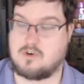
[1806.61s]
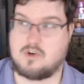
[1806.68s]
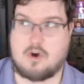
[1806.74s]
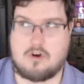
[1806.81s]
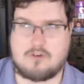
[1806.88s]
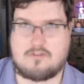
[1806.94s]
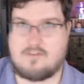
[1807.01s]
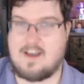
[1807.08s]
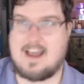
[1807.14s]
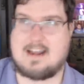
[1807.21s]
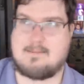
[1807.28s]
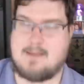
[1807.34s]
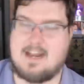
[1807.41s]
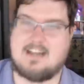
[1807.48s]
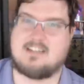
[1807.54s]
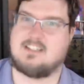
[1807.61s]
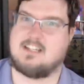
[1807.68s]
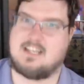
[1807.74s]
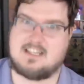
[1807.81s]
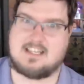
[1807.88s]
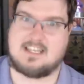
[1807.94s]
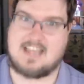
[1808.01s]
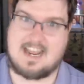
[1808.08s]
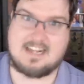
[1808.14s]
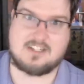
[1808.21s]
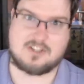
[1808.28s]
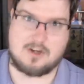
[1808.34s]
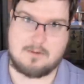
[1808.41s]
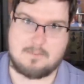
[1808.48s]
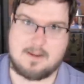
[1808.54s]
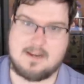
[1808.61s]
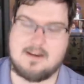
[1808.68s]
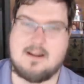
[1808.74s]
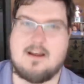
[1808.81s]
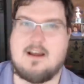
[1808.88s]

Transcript: Golgfag managed to get the gates open